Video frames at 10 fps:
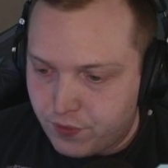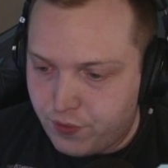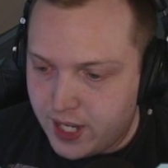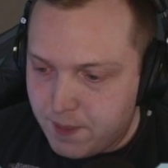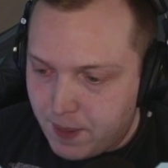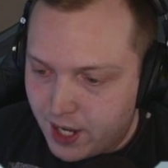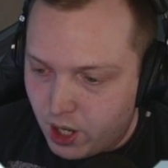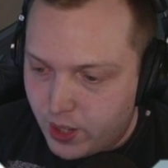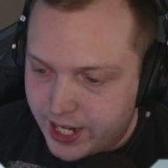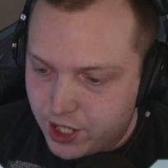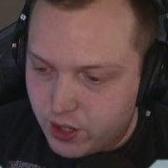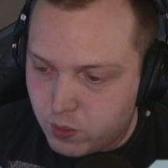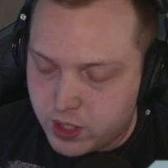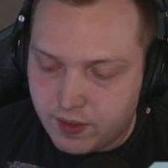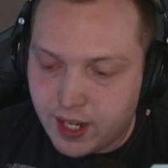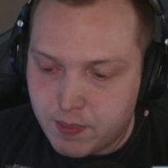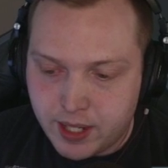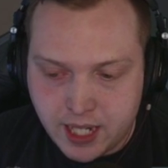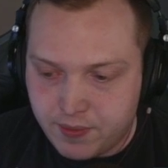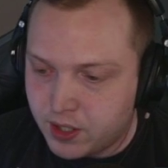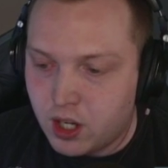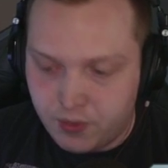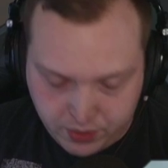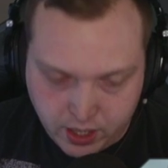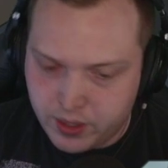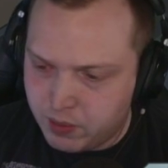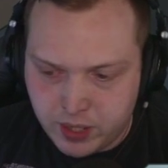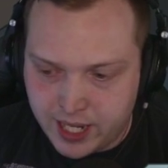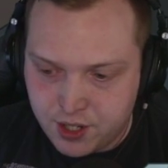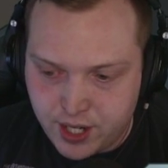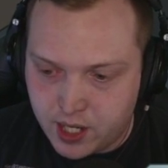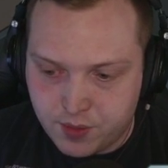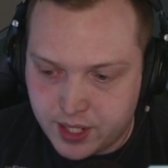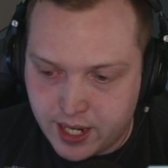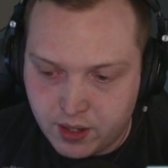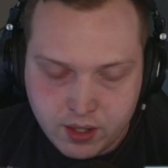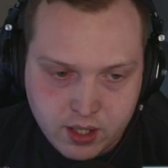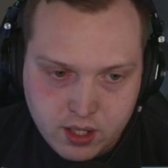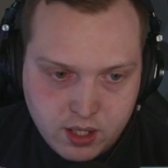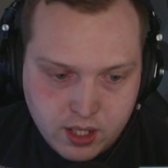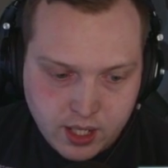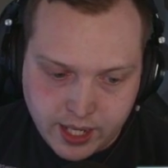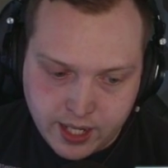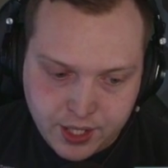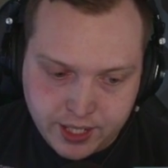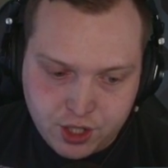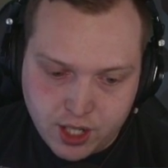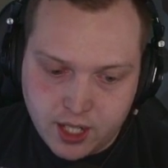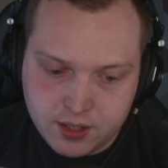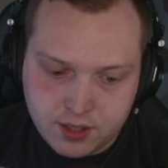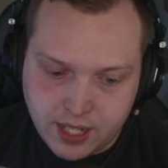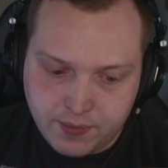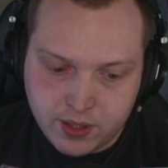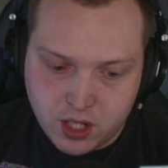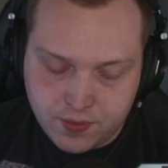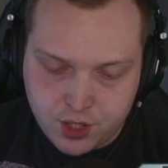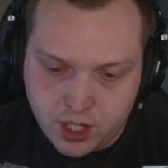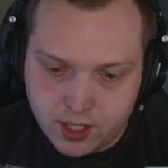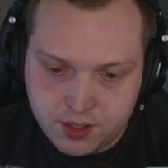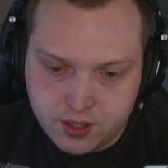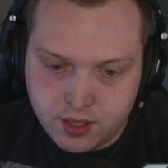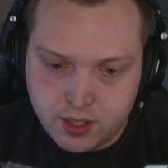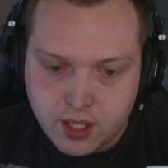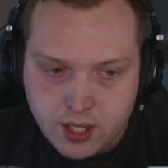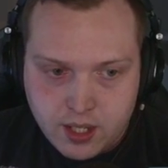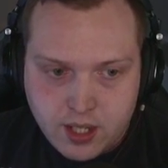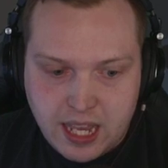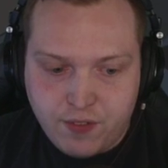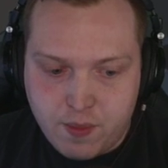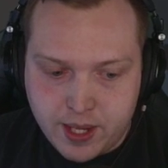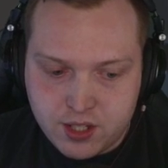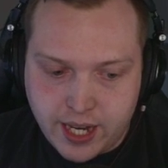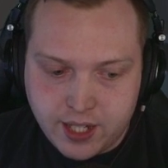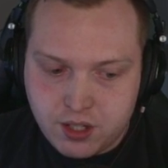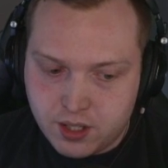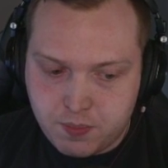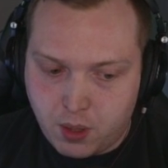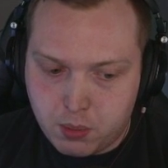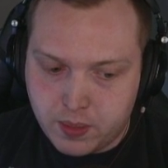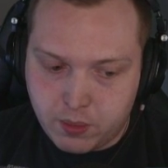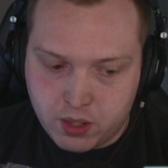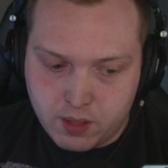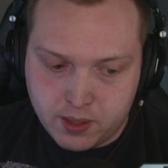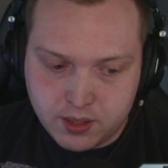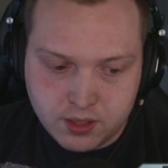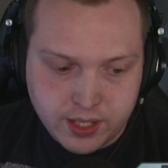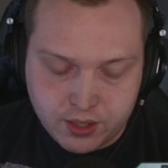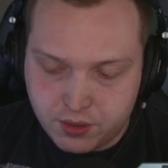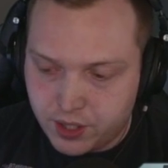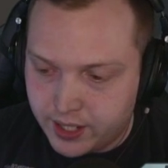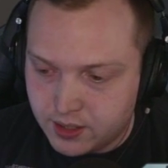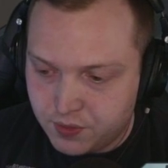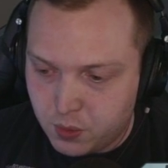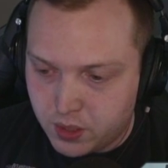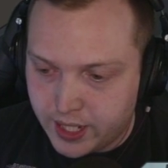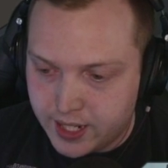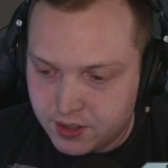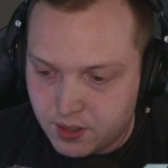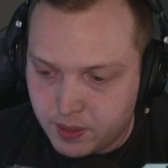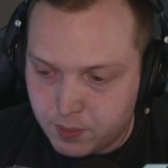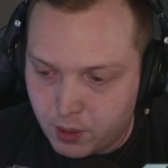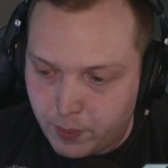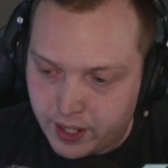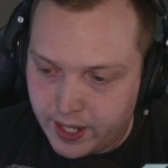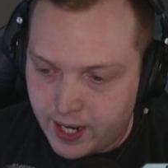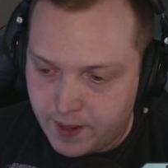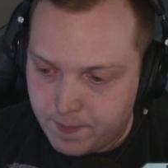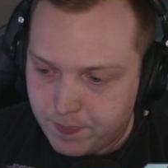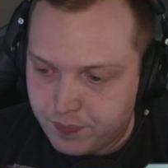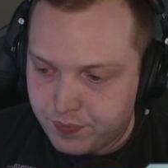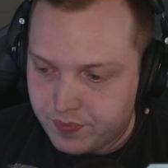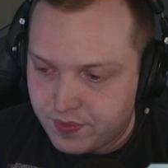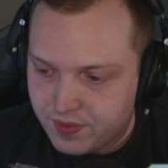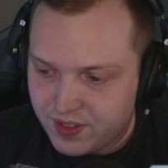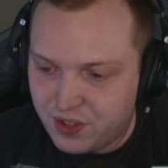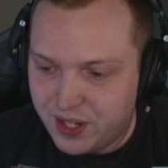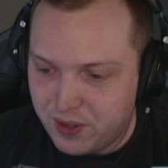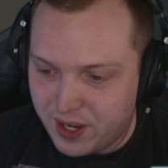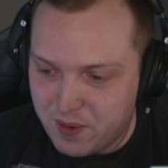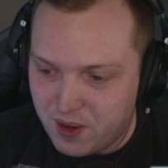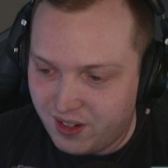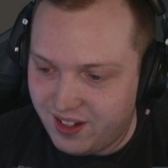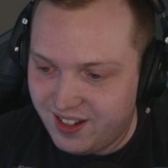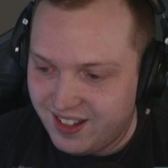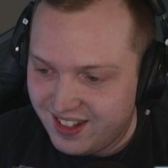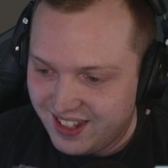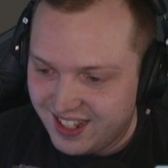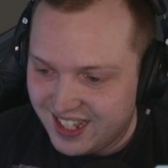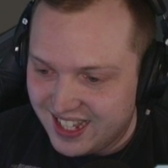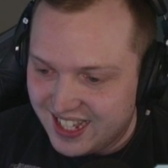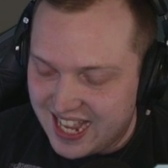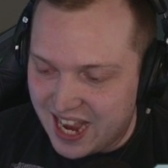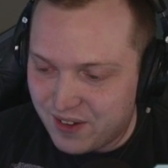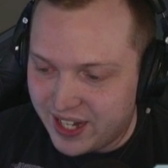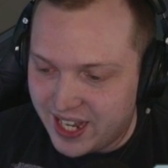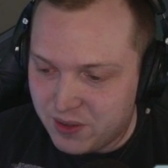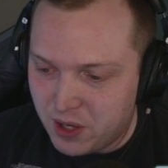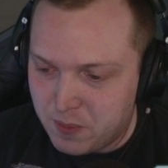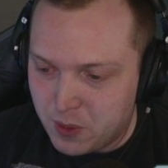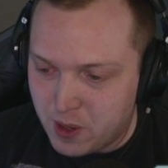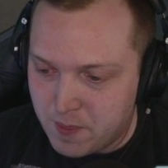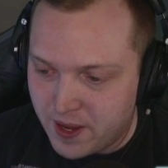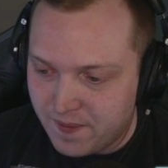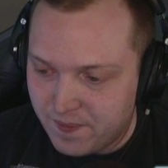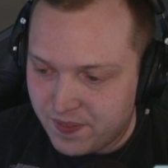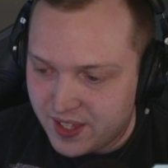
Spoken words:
Philippe, hello, how you doing? Would I recommend Navigraph? Oh, without a shadow of a doubt. Yeah, I think charts, Navigraph charts and FMS data is probably one of the most essential things if you want to get simming properly, yeah. 321. Harry, hope you're well, mate.